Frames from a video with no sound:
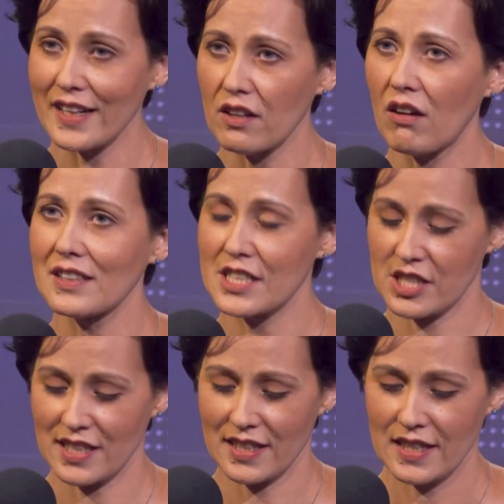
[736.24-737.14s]

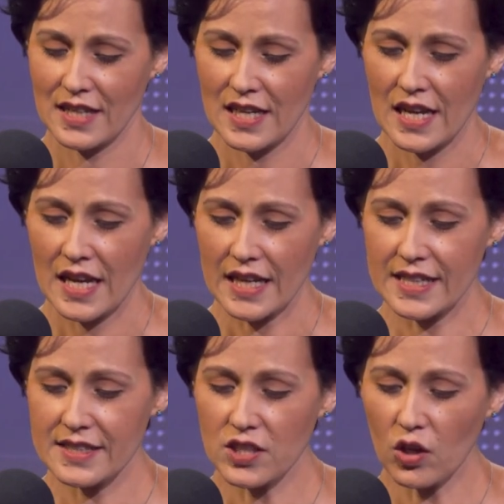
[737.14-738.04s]
ideology.
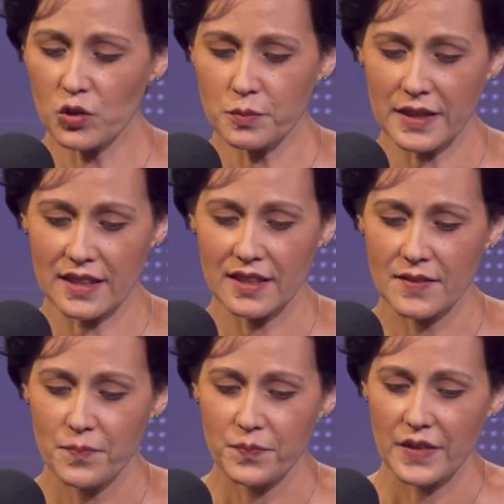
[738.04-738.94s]
He told me
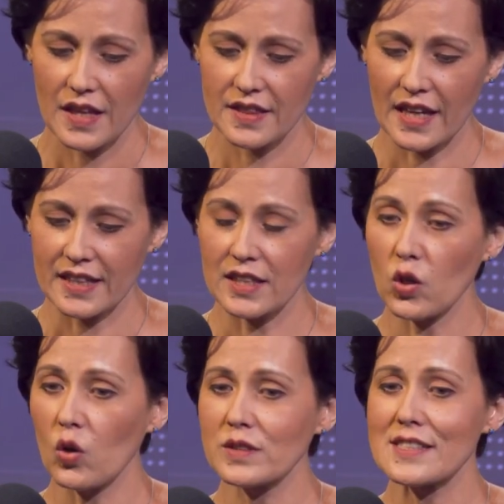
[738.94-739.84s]
that he
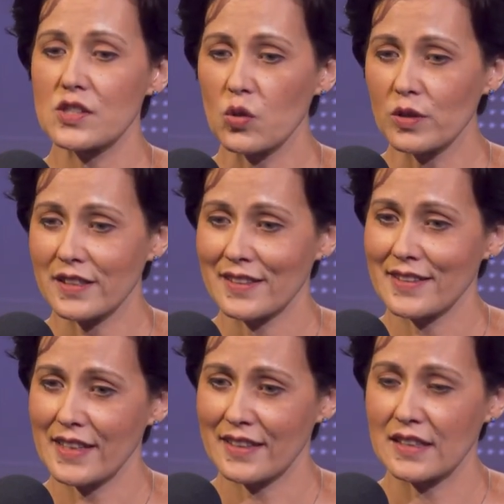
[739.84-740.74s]
called his
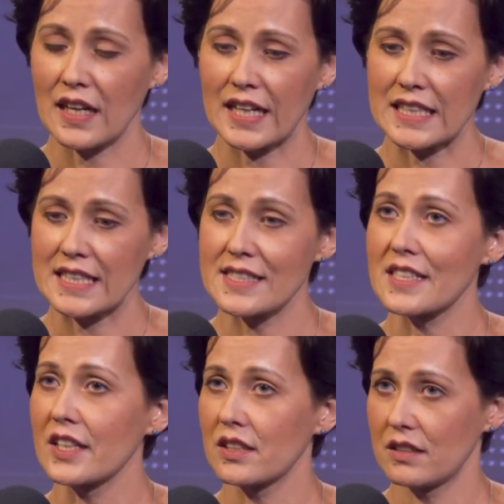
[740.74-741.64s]
daughter that night and
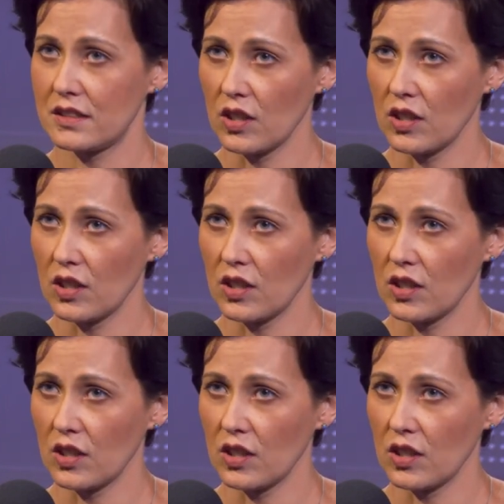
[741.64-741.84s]
said,